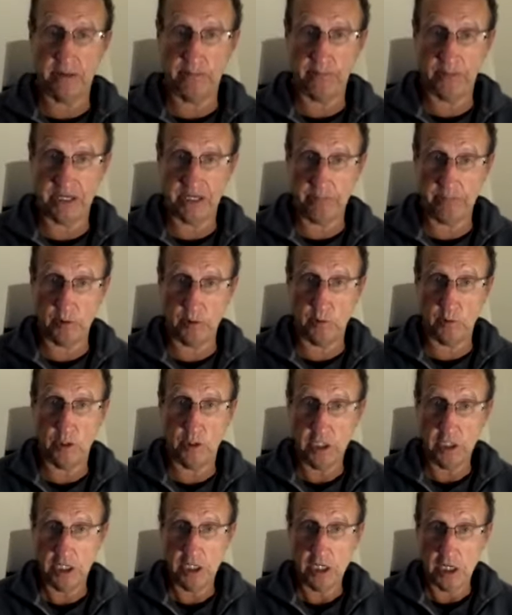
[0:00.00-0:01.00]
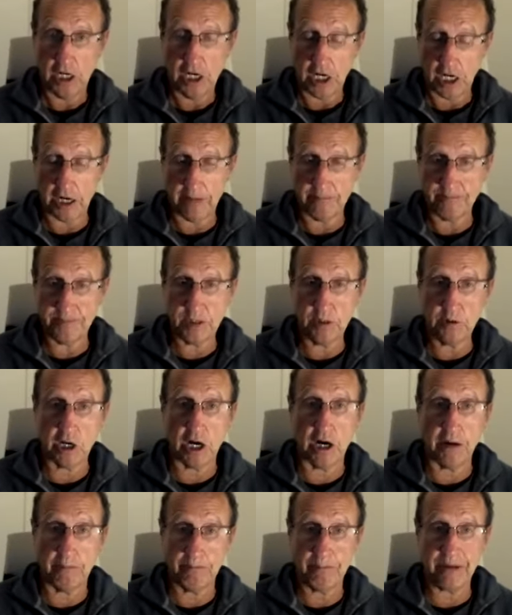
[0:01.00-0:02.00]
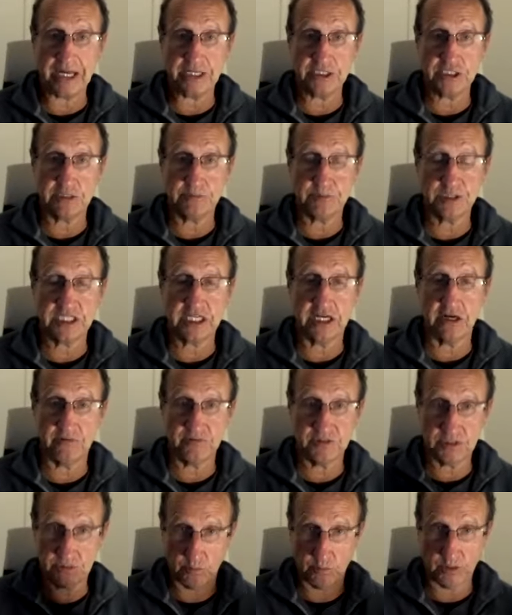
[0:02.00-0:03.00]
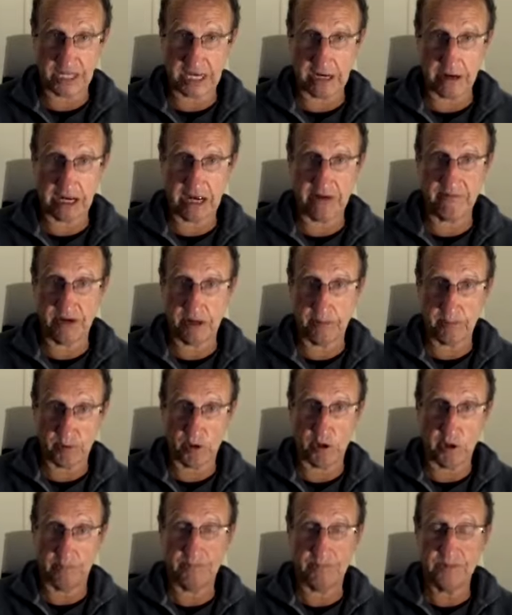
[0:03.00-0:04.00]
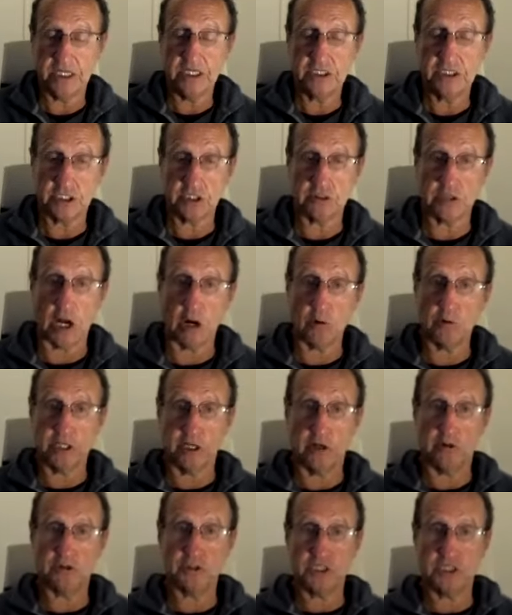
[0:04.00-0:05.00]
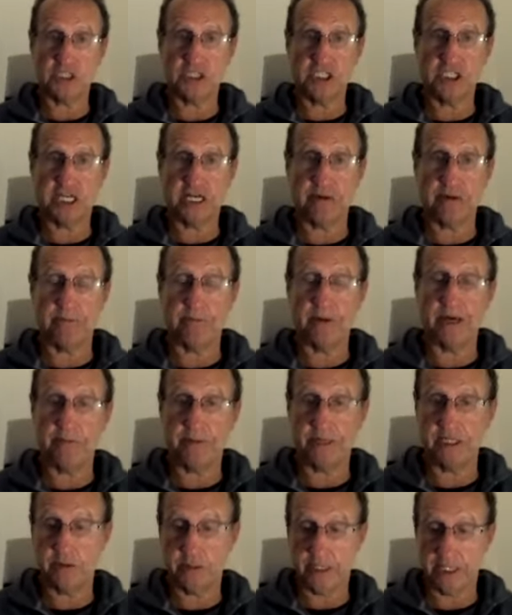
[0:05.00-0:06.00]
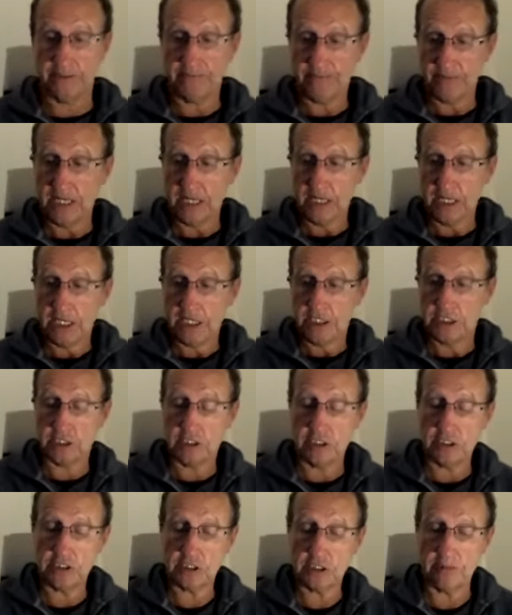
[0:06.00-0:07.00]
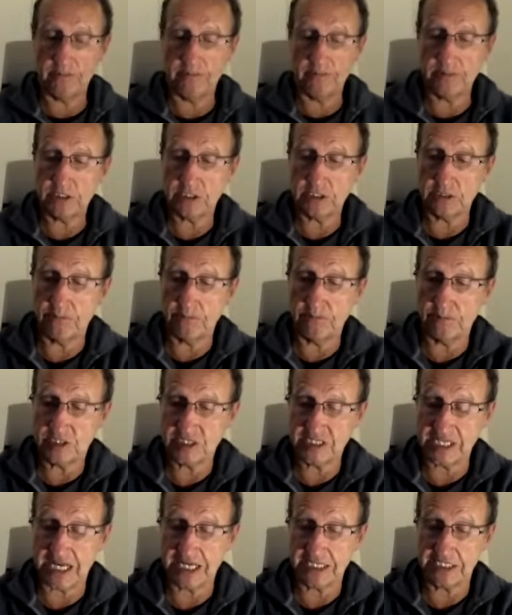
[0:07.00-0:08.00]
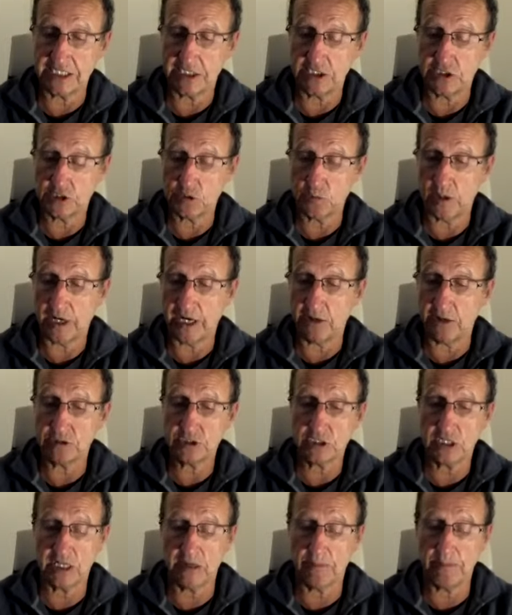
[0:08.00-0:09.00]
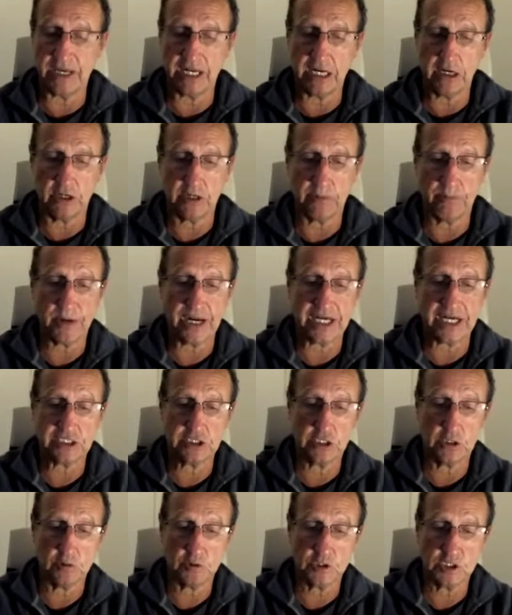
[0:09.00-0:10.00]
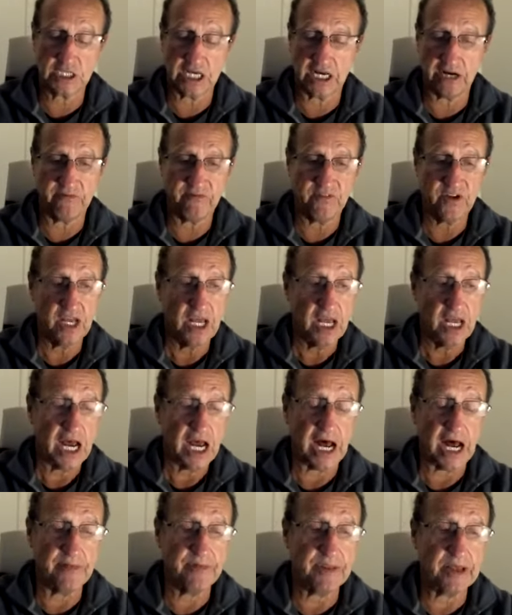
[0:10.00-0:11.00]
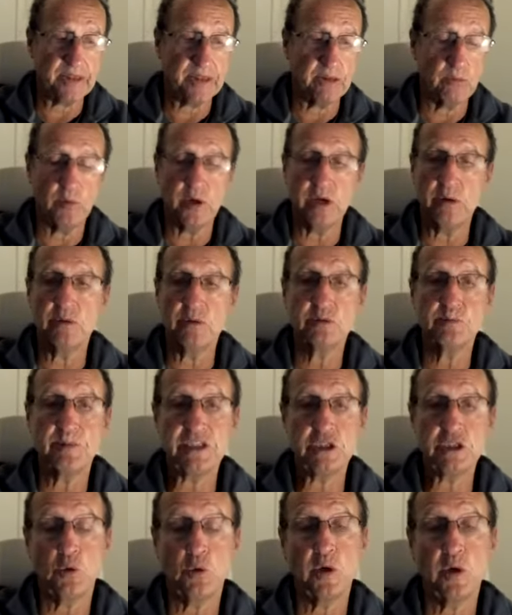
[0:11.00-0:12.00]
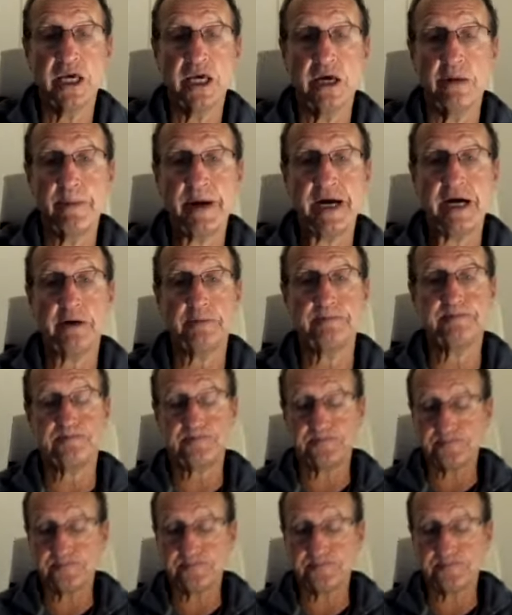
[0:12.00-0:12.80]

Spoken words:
people who can't balance themselves without having a prop. So holding onto the chair and maybe doing some standing as well. So there'll be a lot of practical stuff. And then we would be talking about